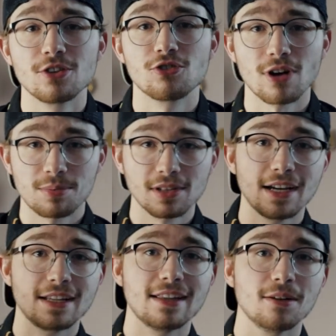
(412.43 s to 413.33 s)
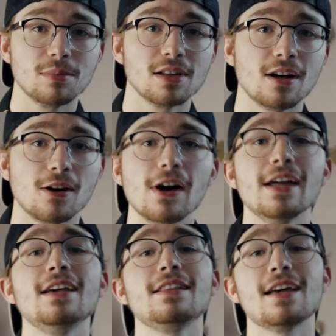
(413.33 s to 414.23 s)
drop a like down below
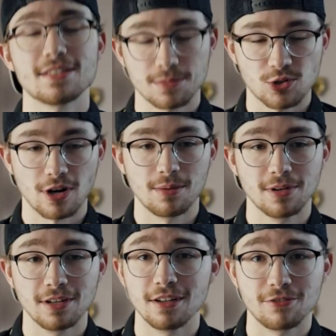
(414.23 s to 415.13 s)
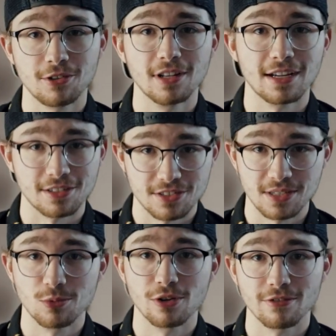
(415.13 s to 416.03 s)
and hit that subscribe button if you'd like to
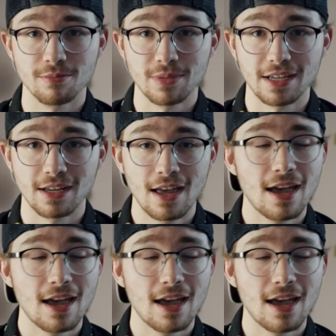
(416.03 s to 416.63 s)
see more from me,